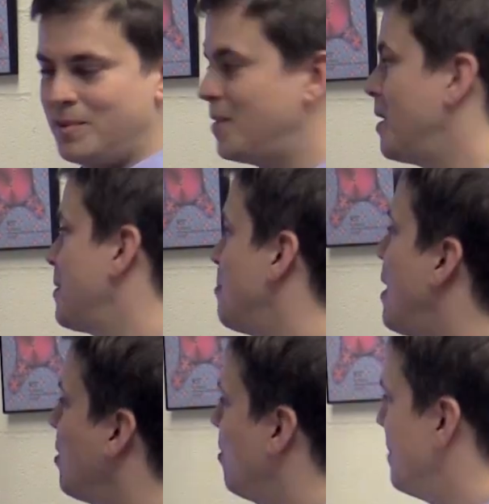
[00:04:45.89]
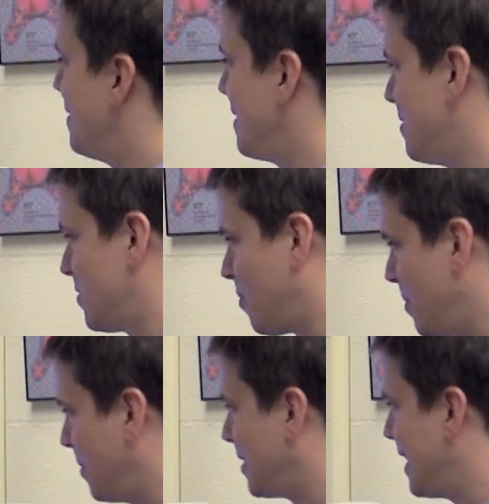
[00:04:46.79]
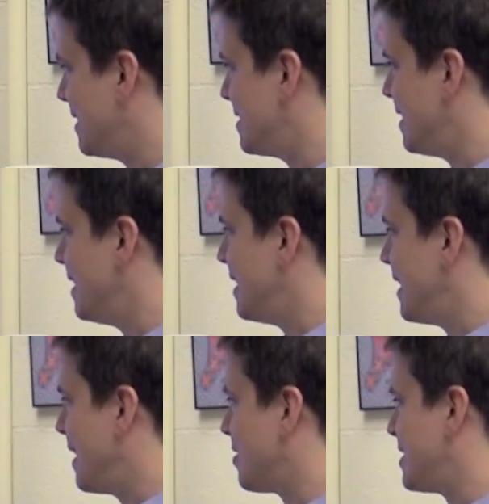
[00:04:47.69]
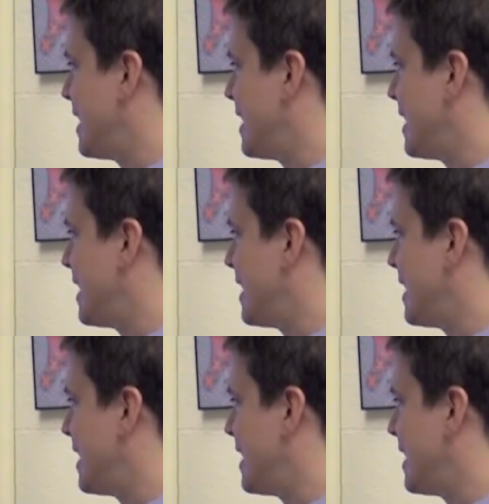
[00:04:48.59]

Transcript: The model would be that there's 4 nucleotides, and your